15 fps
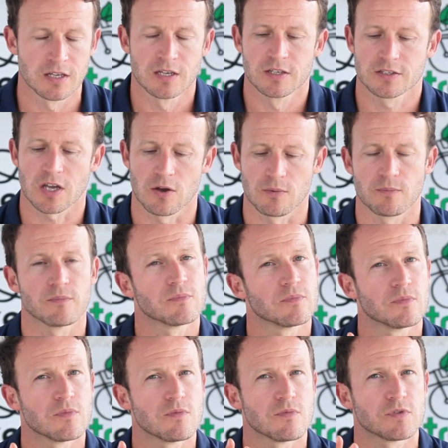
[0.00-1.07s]
So
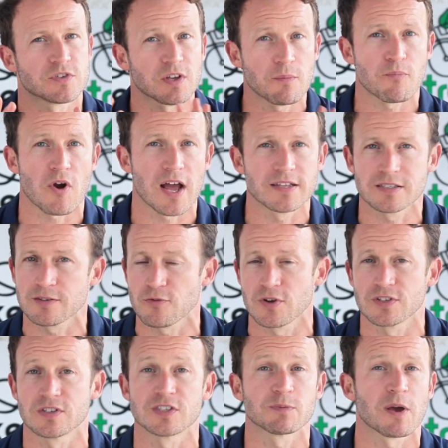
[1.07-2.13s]
some brands, for
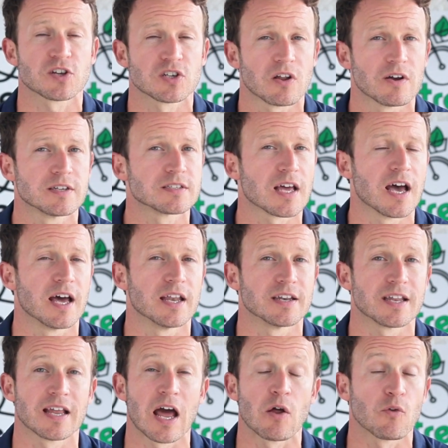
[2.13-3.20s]
instance Specialized
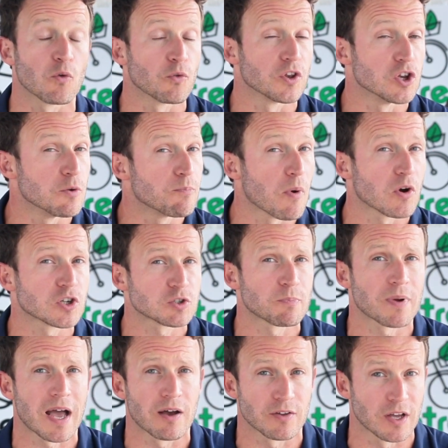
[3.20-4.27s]
and all the new Bosch
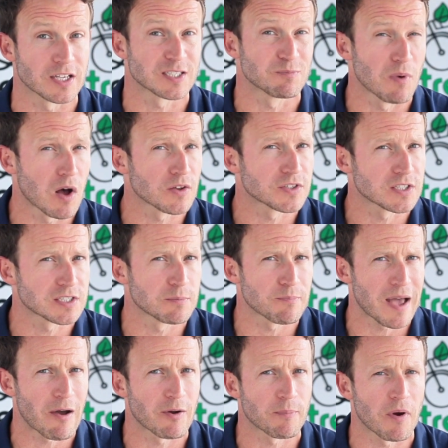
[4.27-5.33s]
like smart system
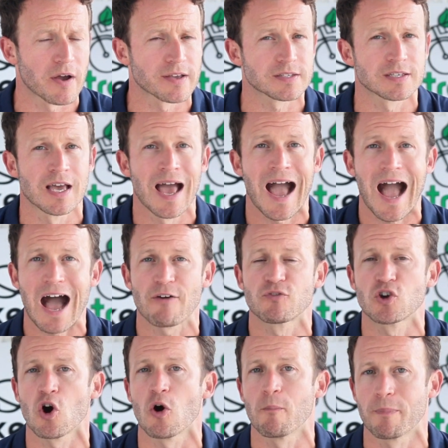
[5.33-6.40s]
powered bikes, have
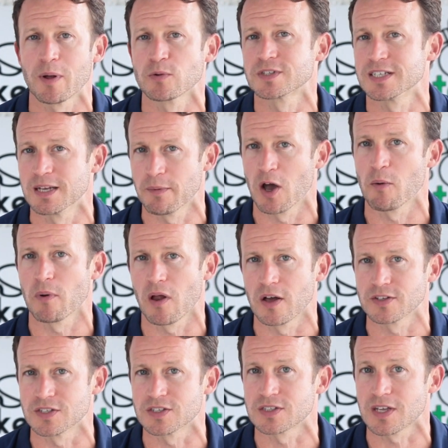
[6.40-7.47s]
got built-in
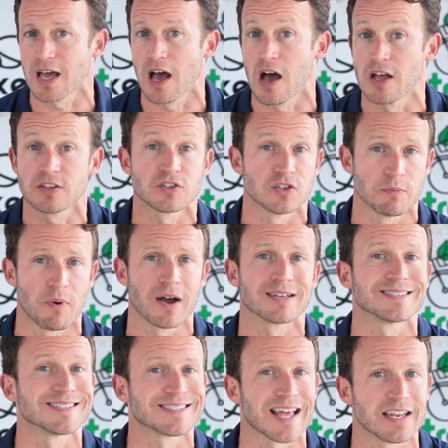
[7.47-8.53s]
immobilisers to the
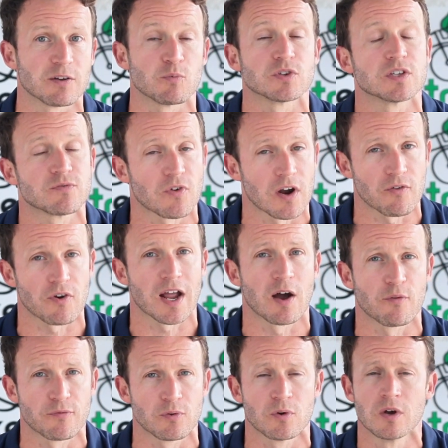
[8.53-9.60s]
bikes as standard, which is very, very
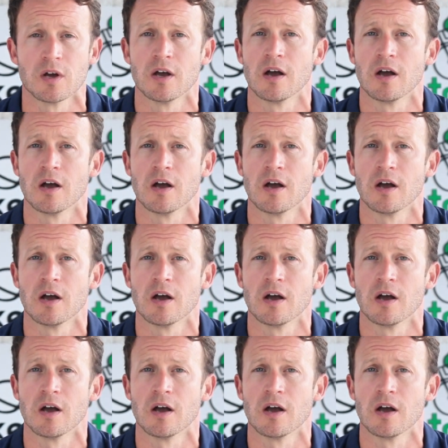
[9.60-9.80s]
helpful.